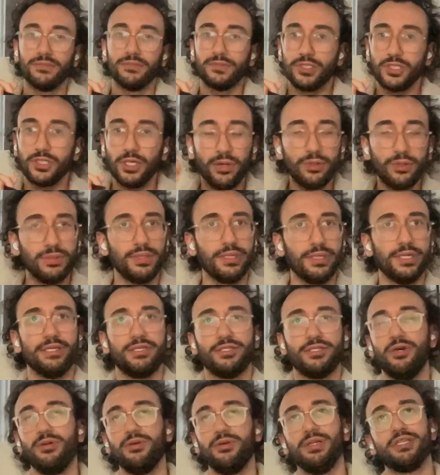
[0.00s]

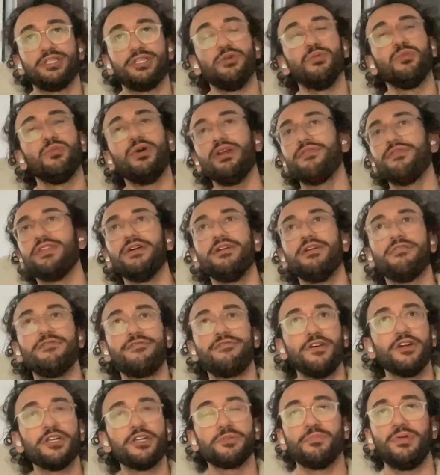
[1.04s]
Totally. So one of the
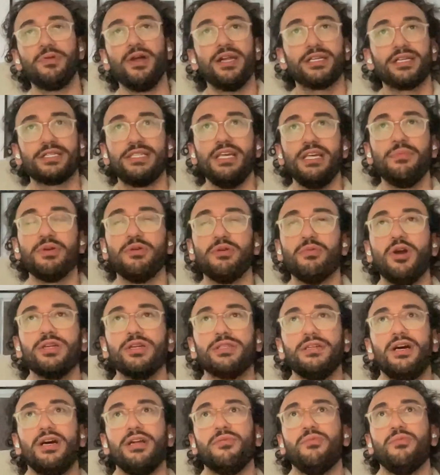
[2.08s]
first products that we
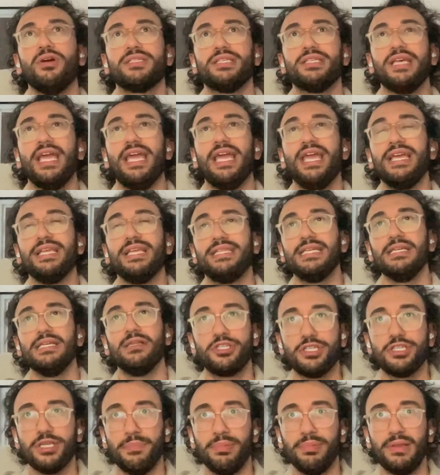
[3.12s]
worked on was a
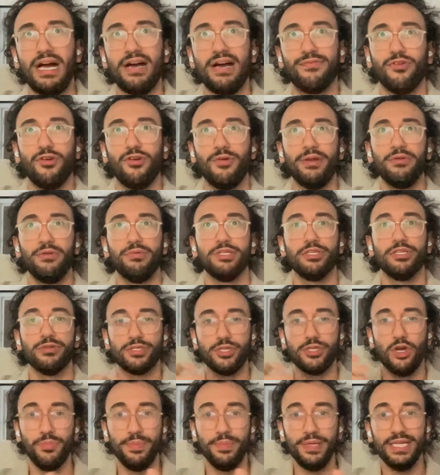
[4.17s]
dealership platform. It would use
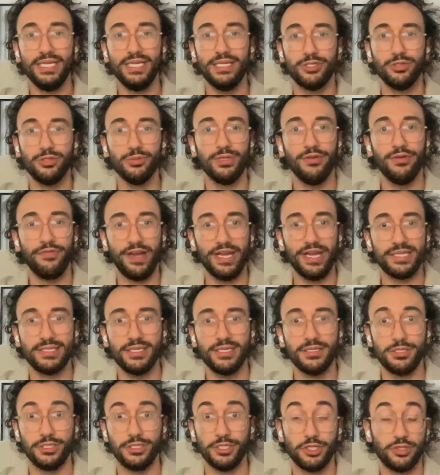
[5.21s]
OBD2
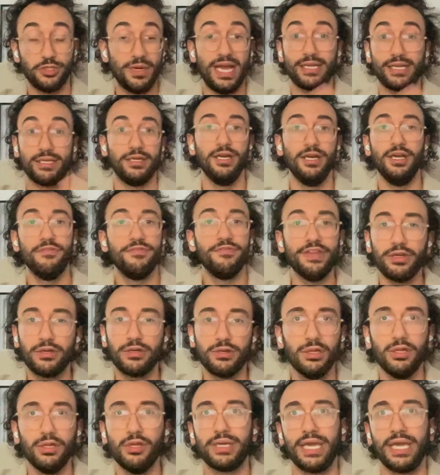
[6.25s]
devices to track
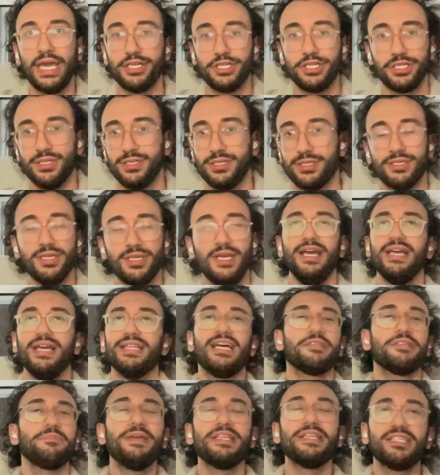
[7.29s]
vehicle locations.
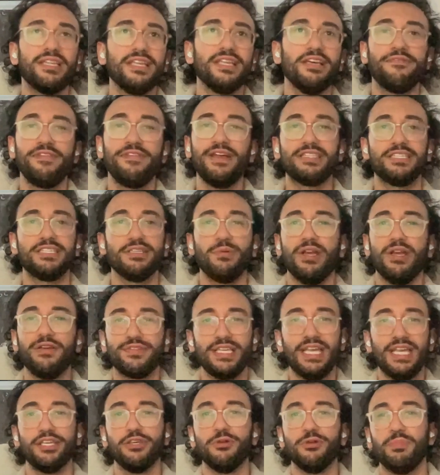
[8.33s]
That's basically a fancy way of
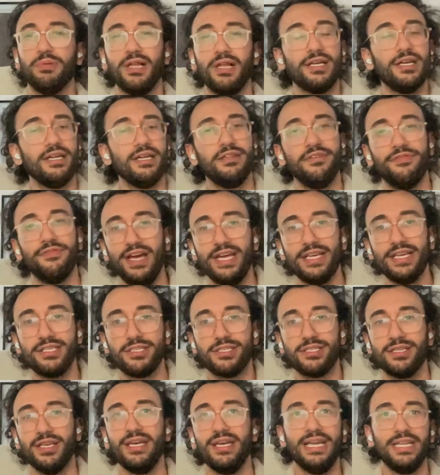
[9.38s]
saying you plug in a
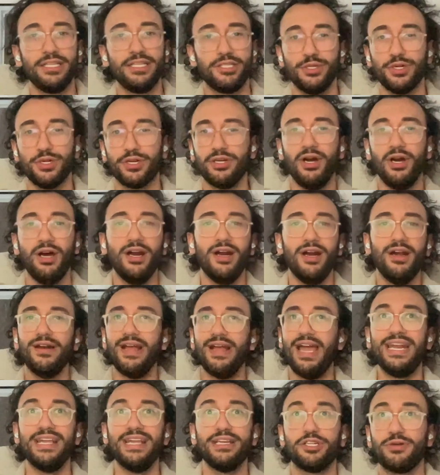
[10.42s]
device into your car
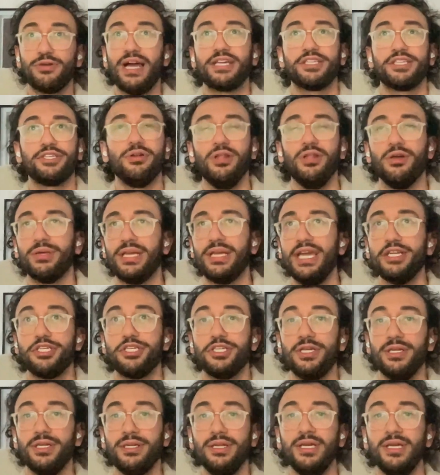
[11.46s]
and it tracks your
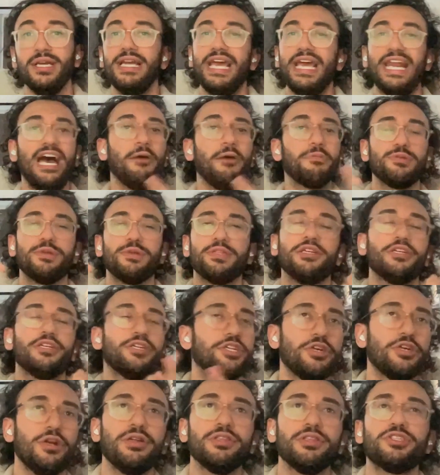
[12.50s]
location. It helps with
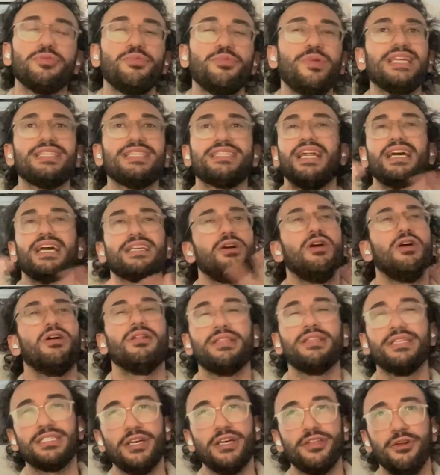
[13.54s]
insurance rates. It has all
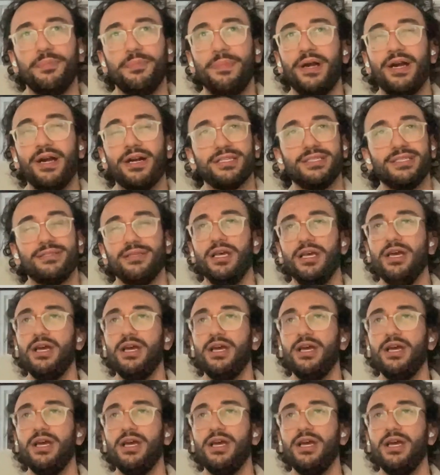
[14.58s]
of these other perks.